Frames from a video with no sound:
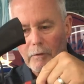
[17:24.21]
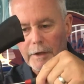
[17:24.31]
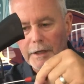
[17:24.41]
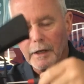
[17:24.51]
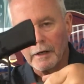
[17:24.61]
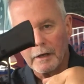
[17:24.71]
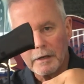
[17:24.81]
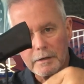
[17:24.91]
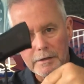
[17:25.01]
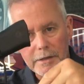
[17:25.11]
When you get it
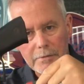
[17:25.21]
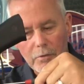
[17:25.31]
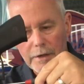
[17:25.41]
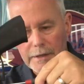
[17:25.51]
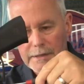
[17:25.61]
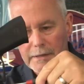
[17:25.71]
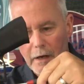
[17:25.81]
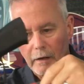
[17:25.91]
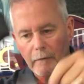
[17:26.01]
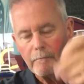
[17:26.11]
in, you just want it
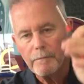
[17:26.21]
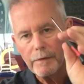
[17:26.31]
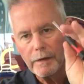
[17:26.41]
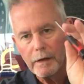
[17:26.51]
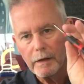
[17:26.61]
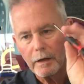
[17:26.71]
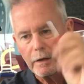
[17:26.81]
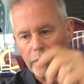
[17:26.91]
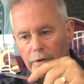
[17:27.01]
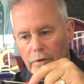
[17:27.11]
snug.
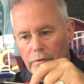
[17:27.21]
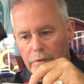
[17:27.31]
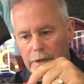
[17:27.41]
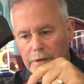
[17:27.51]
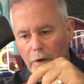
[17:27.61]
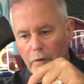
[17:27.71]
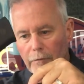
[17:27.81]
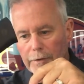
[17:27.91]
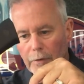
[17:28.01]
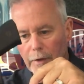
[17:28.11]
You don't need to
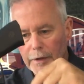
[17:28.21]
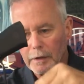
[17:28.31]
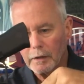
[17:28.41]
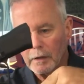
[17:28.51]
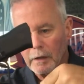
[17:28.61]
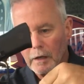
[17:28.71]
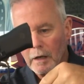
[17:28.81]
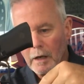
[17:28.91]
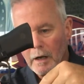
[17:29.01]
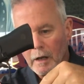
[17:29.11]
over torque it.
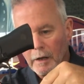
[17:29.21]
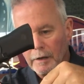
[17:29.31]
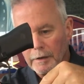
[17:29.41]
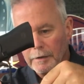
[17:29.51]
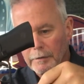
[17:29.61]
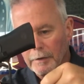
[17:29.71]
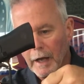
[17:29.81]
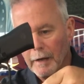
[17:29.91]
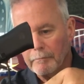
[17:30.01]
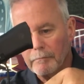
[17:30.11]
You
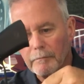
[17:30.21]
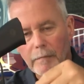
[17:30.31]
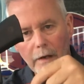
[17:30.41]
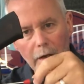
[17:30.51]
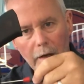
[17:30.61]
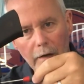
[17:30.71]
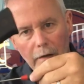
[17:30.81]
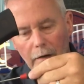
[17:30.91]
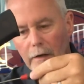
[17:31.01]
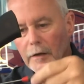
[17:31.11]
got
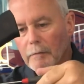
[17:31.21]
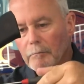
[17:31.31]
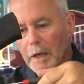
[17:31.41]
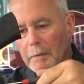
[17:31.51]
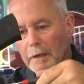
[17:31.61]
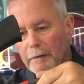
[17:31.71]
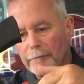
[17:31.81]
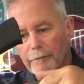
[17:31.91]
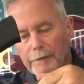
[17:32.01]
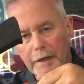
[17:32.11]

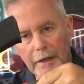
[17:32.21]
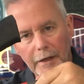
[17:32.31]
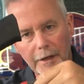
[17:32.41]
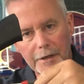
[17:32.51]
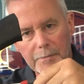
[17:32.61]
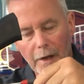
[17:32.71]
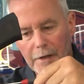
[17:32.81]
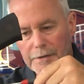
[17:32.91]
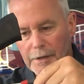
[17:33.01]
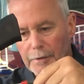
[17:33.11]
maybe 15
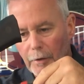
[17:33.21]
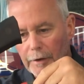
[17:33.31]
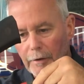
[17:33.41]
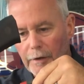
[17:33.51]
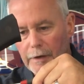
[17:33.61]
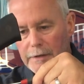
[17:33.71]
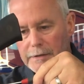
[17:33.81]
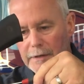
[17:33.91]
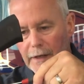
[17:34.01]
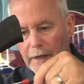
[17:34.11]
inch-pounds of torque on
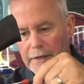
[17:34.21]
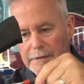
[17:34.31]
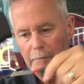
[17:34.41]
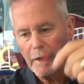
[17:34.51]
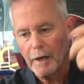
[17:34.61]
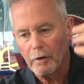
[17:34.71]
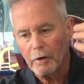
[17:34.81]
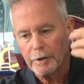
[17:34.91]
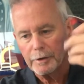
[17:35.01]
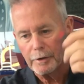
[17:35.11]
this, and that's about
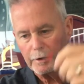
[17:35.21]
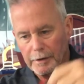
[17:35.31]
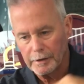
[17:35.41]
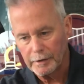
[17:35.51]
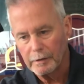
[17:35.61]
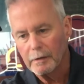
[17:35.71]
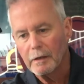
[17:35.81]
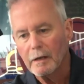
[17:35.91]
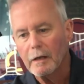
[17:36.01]
all you're going to need.